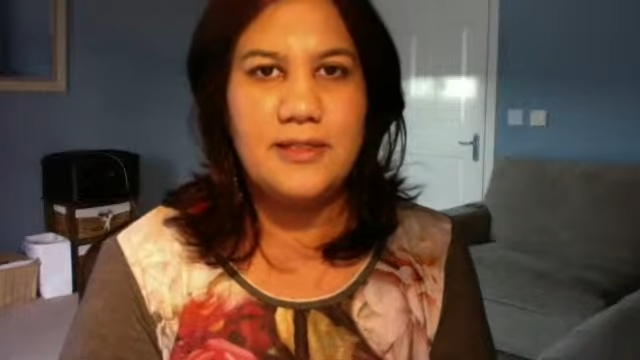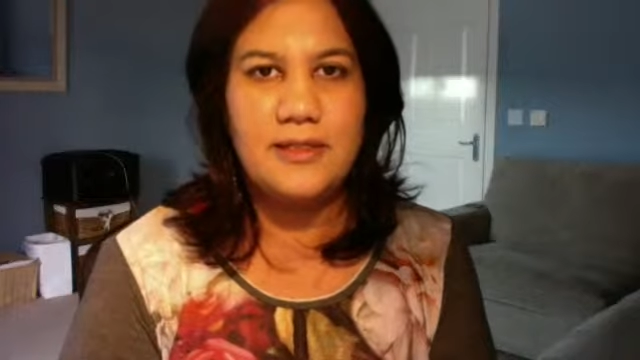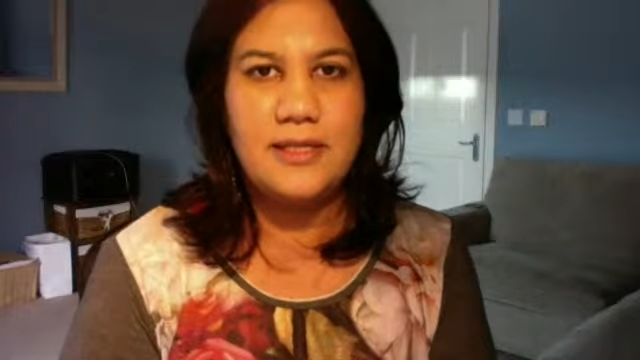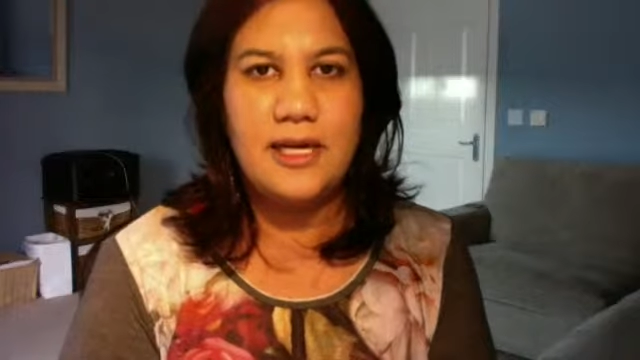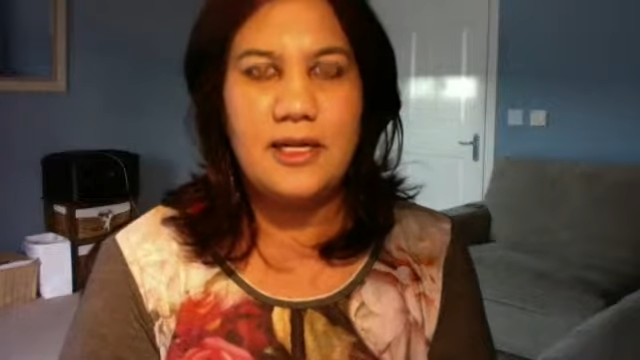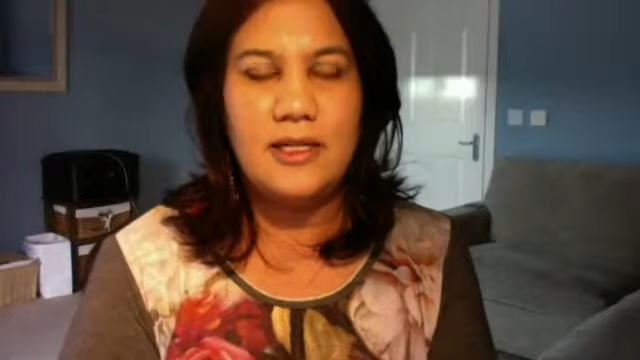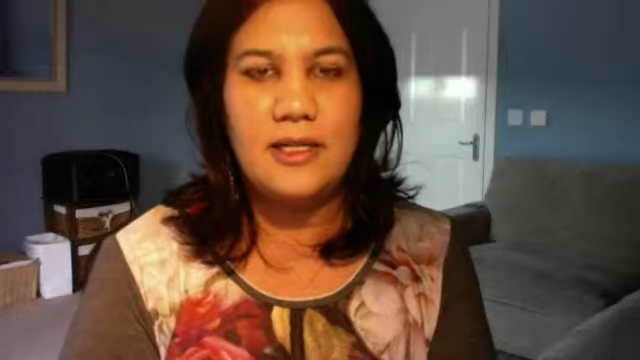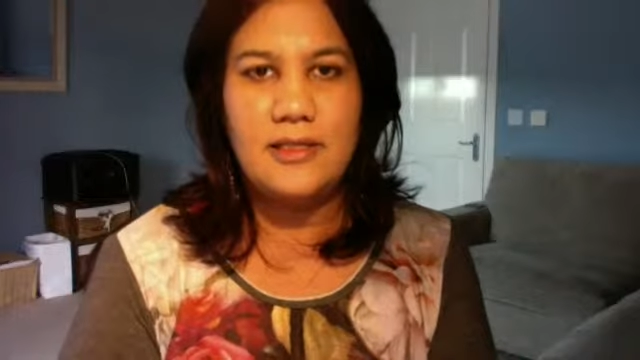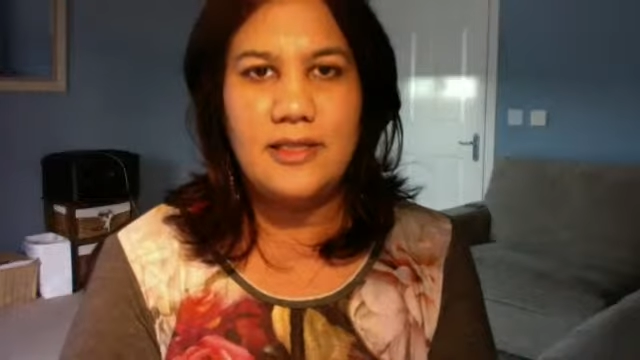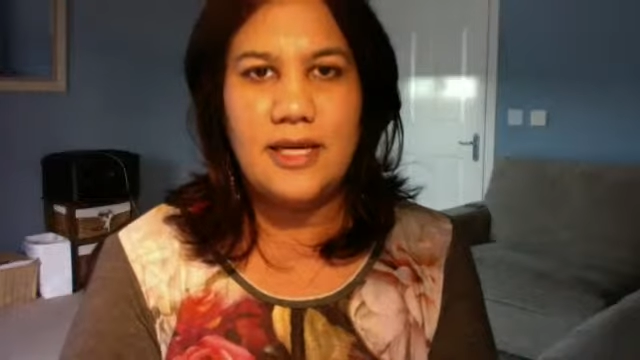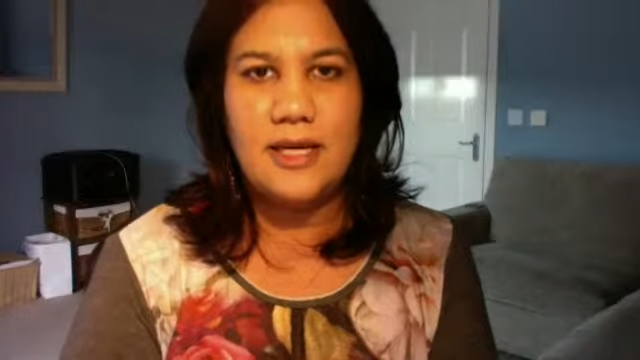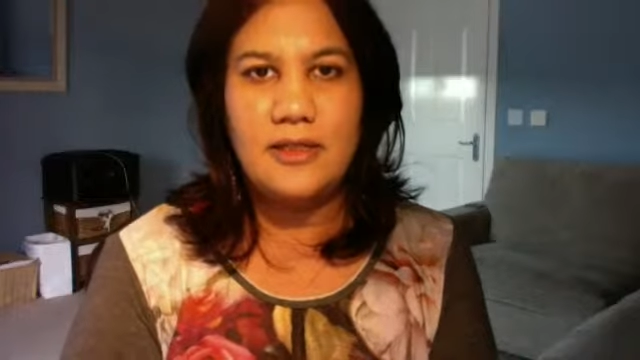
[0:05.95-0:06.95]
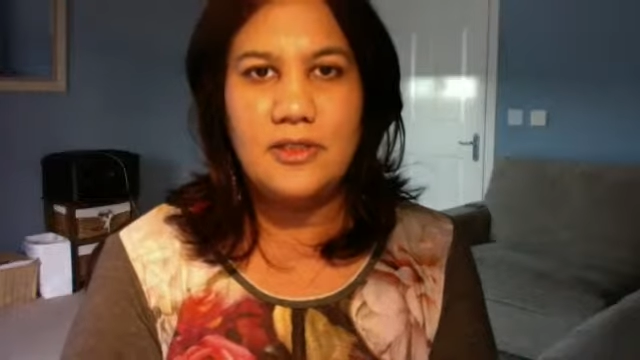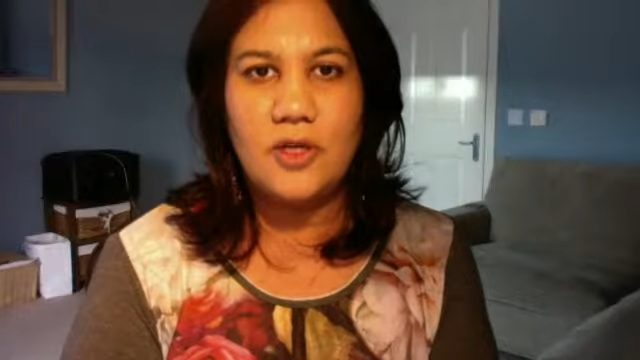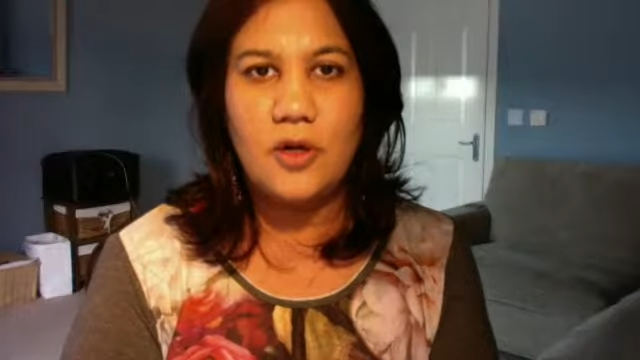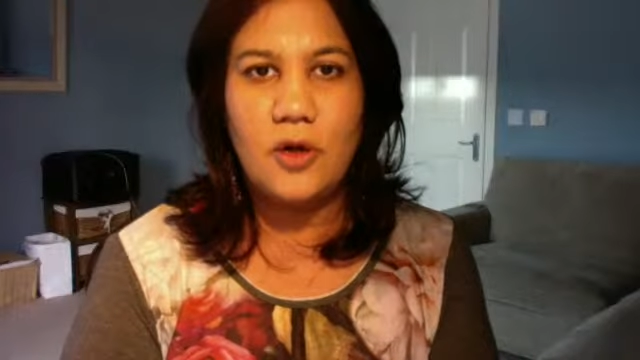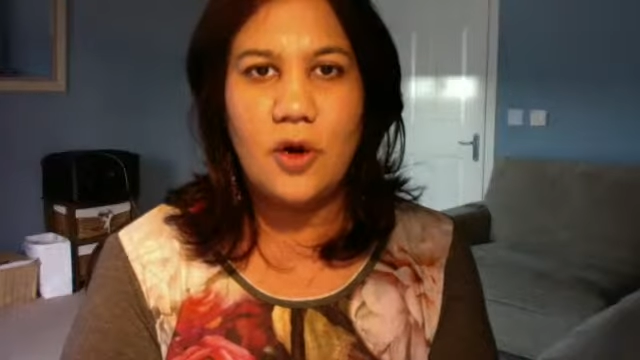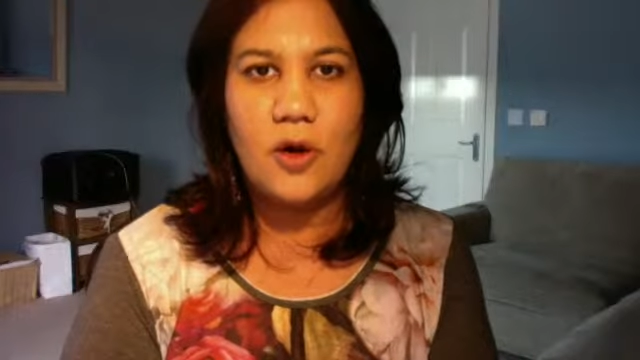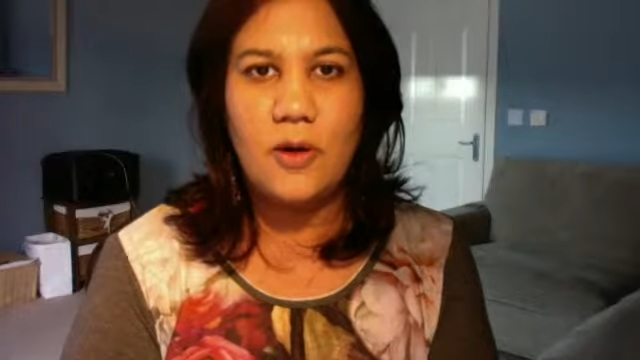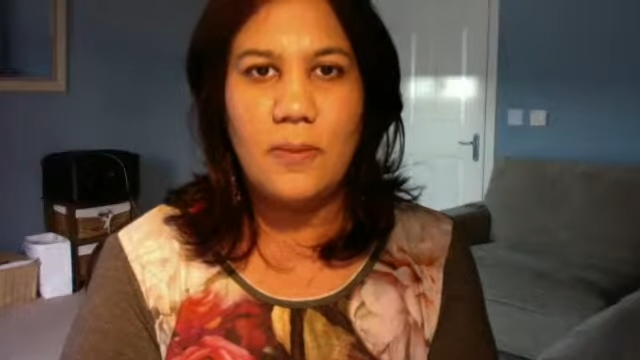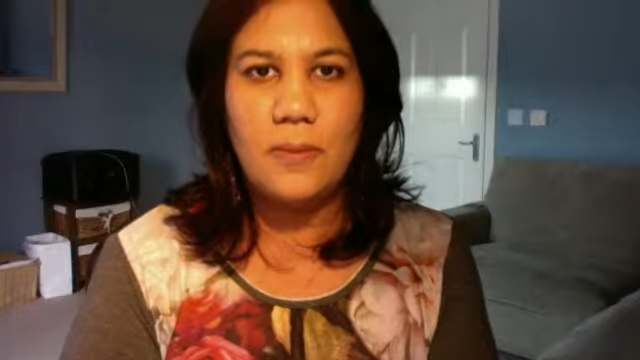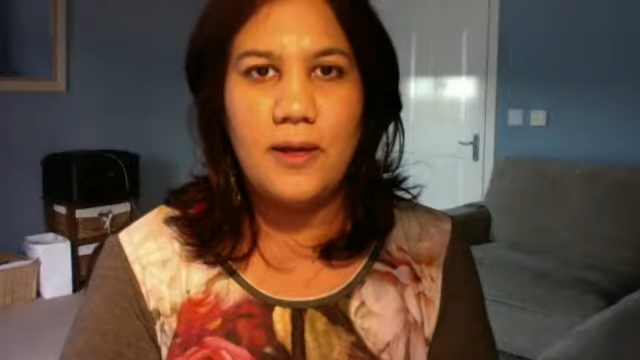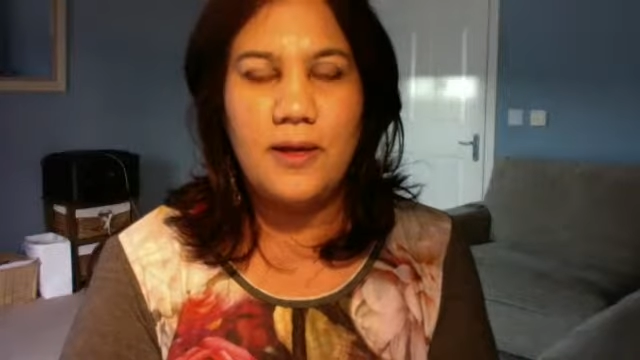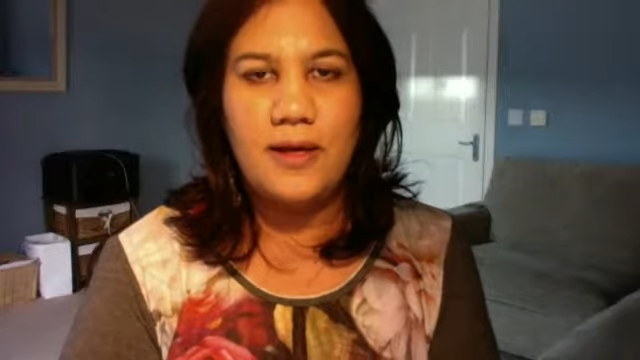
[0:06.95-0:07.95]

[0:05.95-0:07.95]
is carolinediana.com.